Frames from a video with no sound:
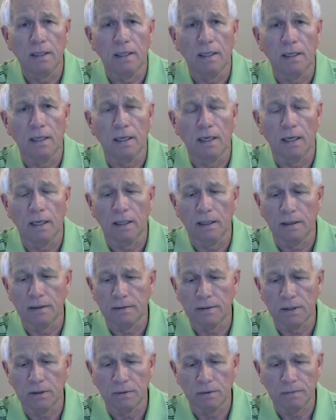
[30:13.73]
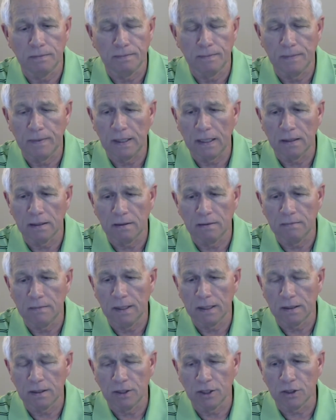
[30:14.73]

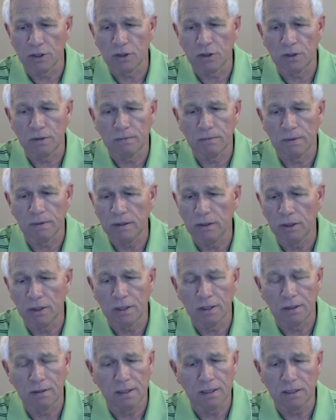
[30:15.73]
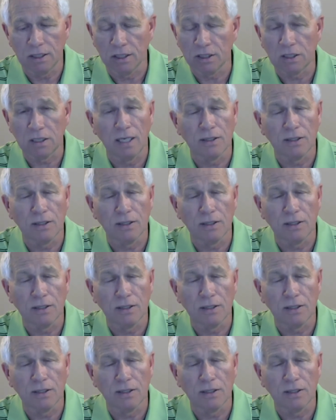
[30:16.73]
It just